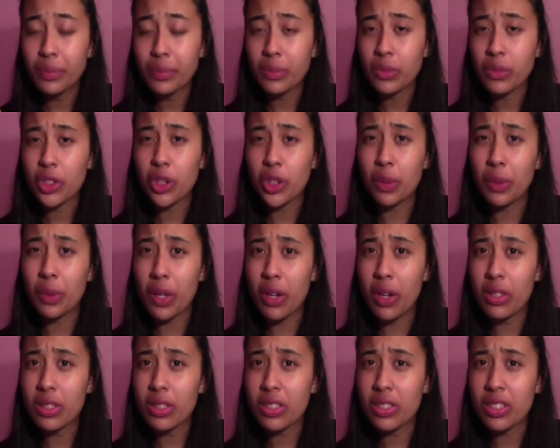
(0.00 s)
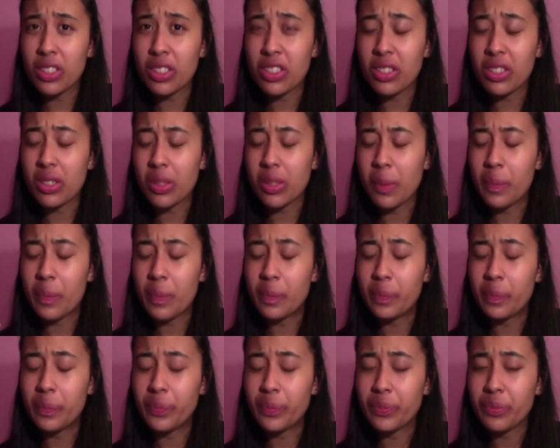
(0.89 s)
To be honest, it's
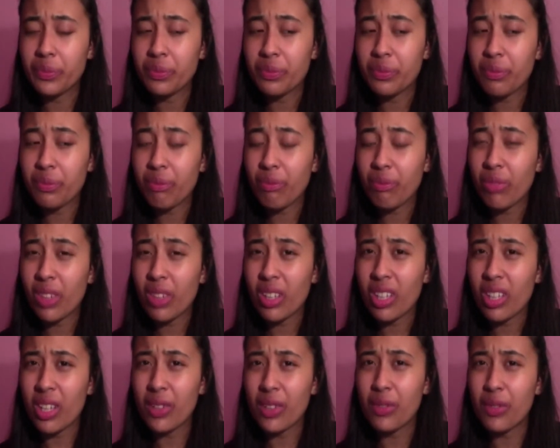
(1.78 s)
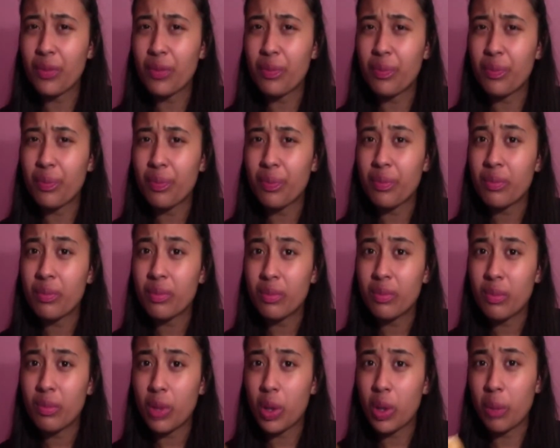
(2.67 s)
kind of
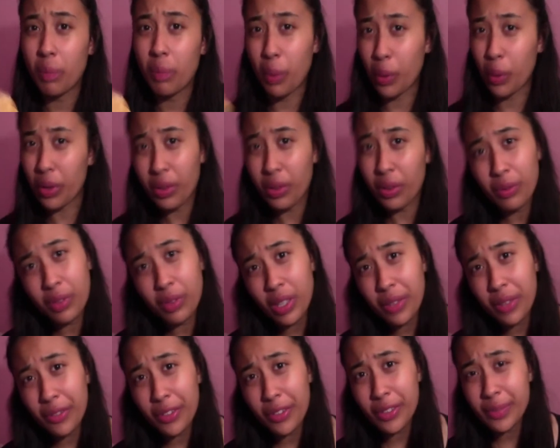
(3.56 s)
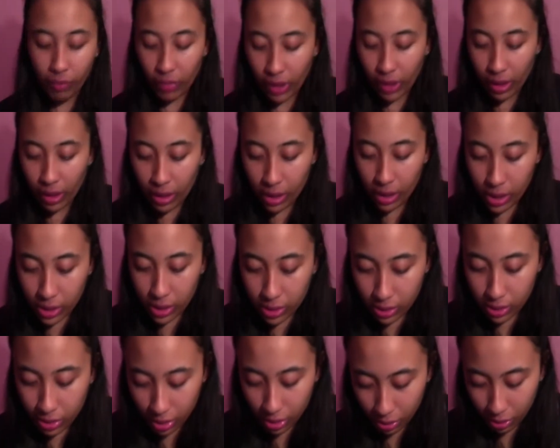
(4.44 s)
a boring flavor.
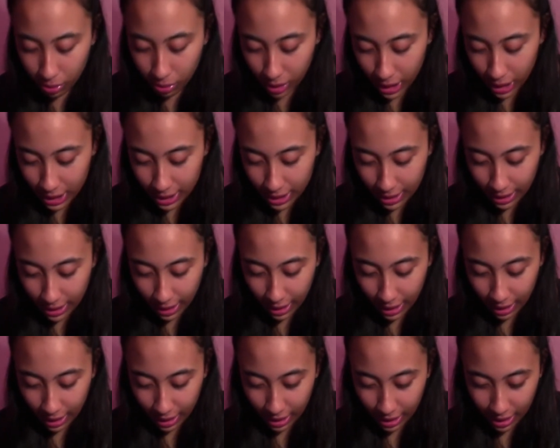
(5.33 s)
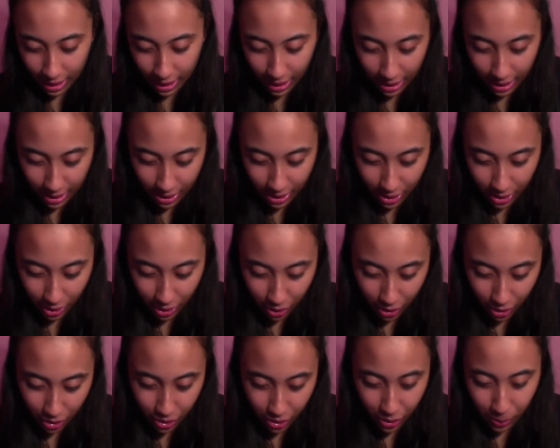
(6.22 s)
So next thing is
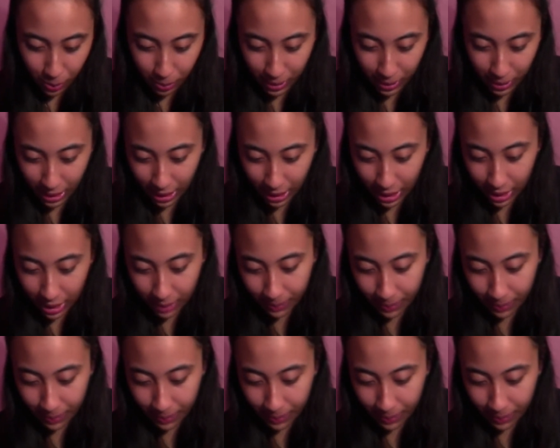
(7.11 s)
going to be